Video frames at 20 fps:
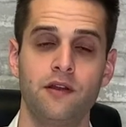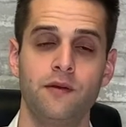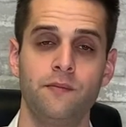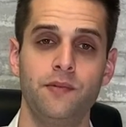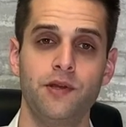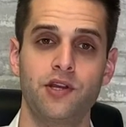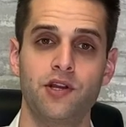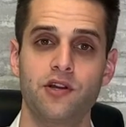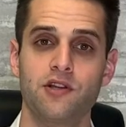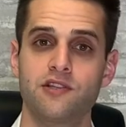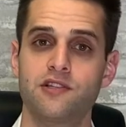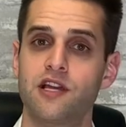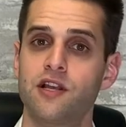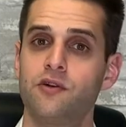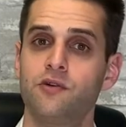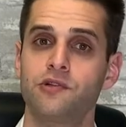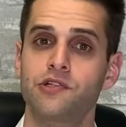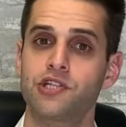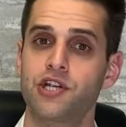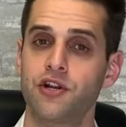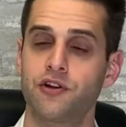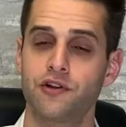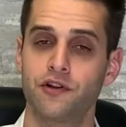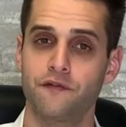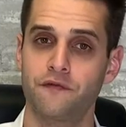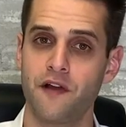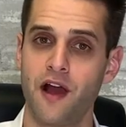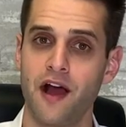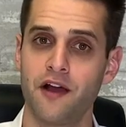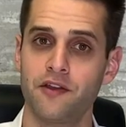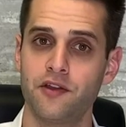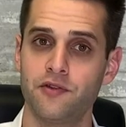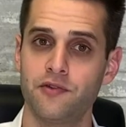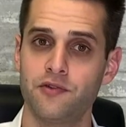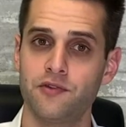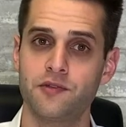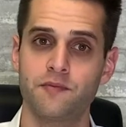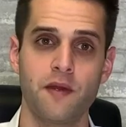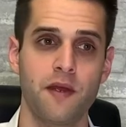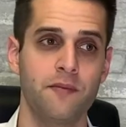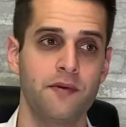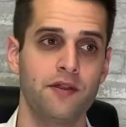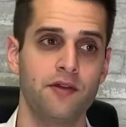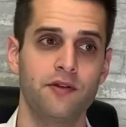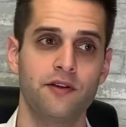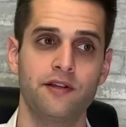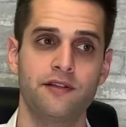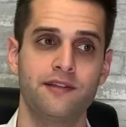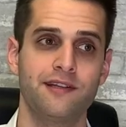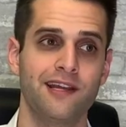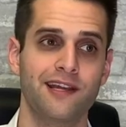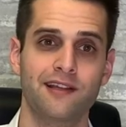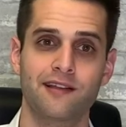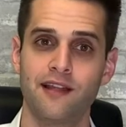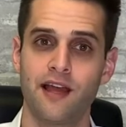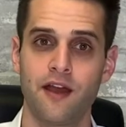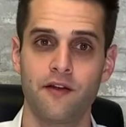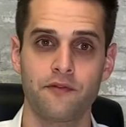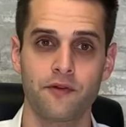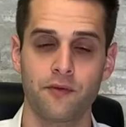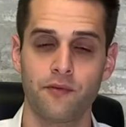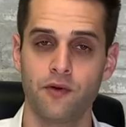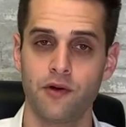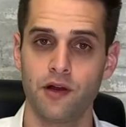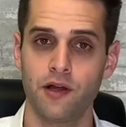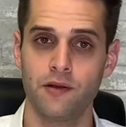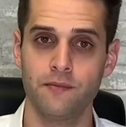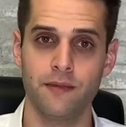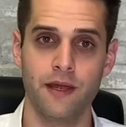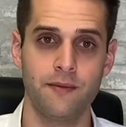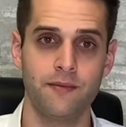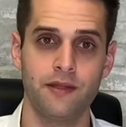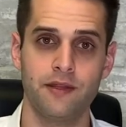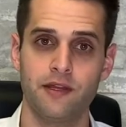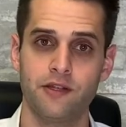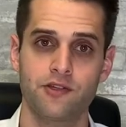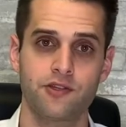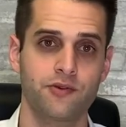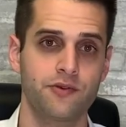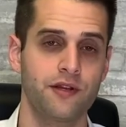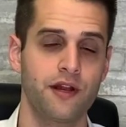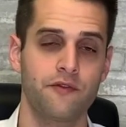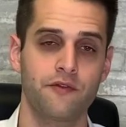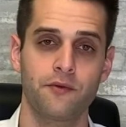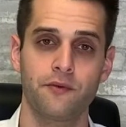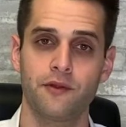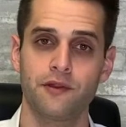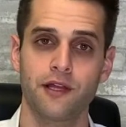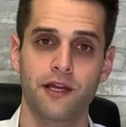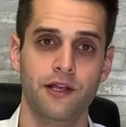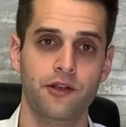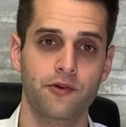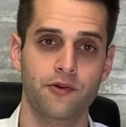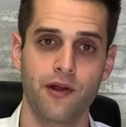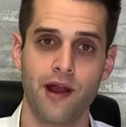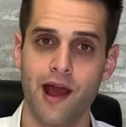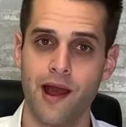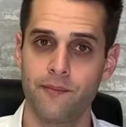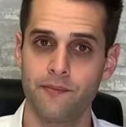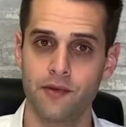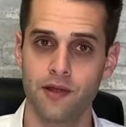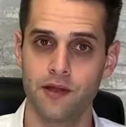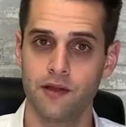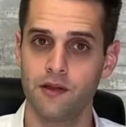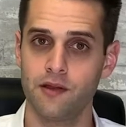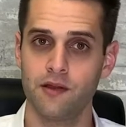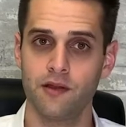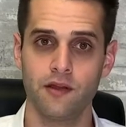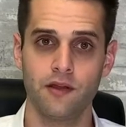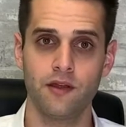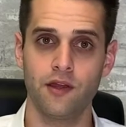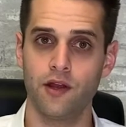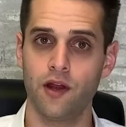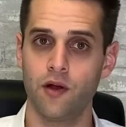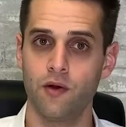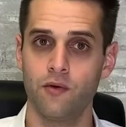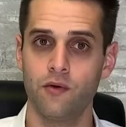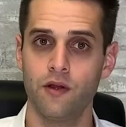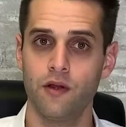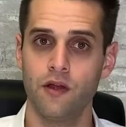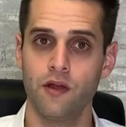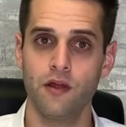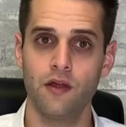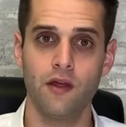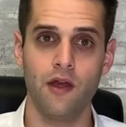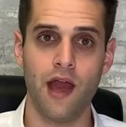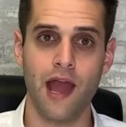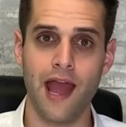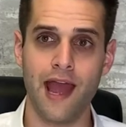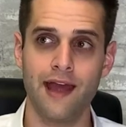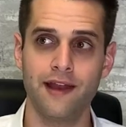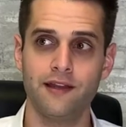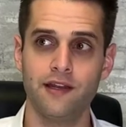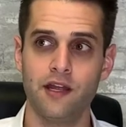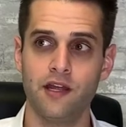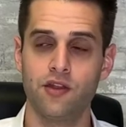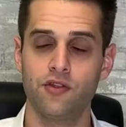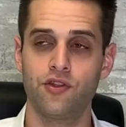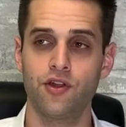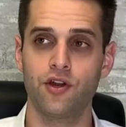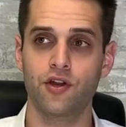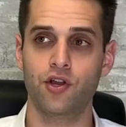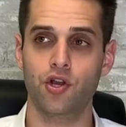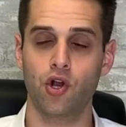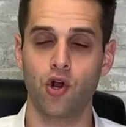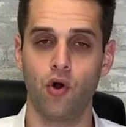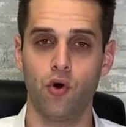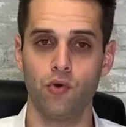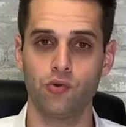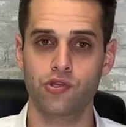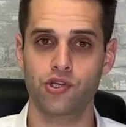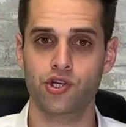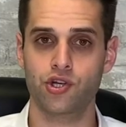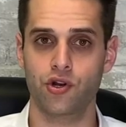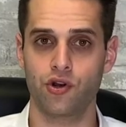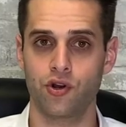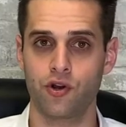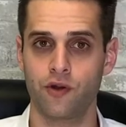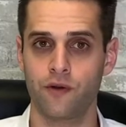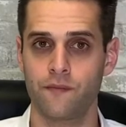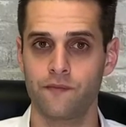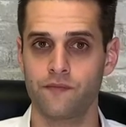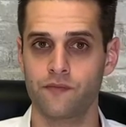because they don't share your values. Maybe they're a dick to everyone. Maybe they treat everyone like crap, you know, and the culture